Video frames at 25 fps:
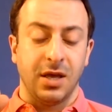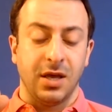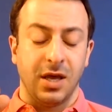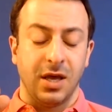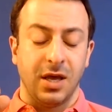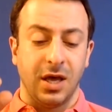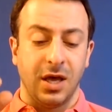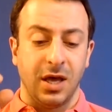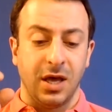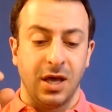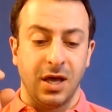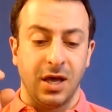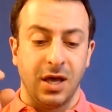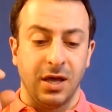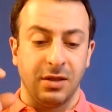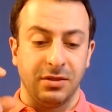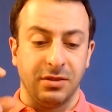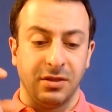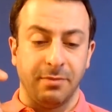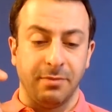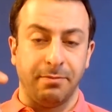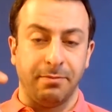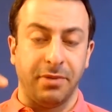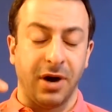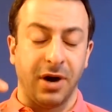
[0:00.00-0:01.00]

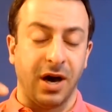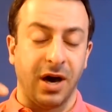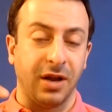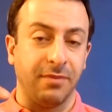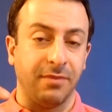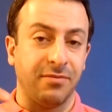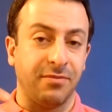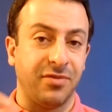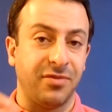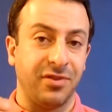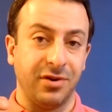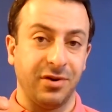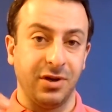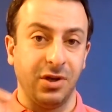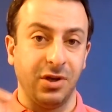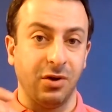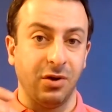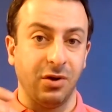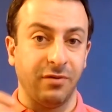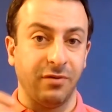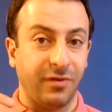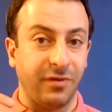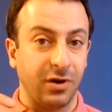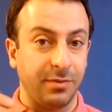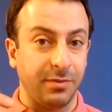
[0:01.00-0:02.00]
the bottom 30 or
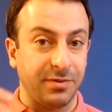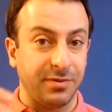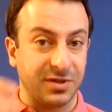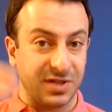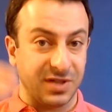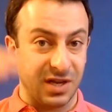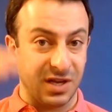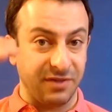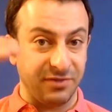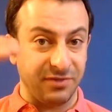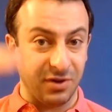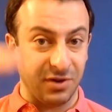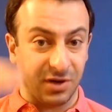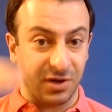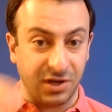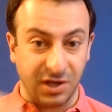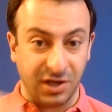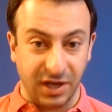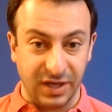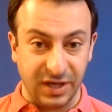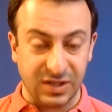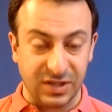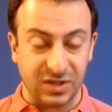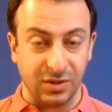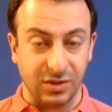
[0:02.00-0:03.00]
40% of your
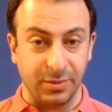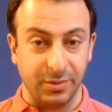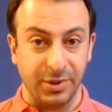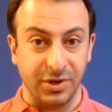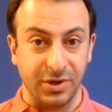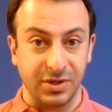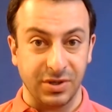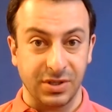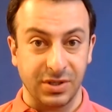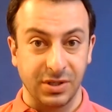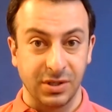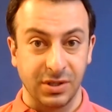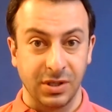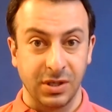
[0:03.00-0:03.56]
customers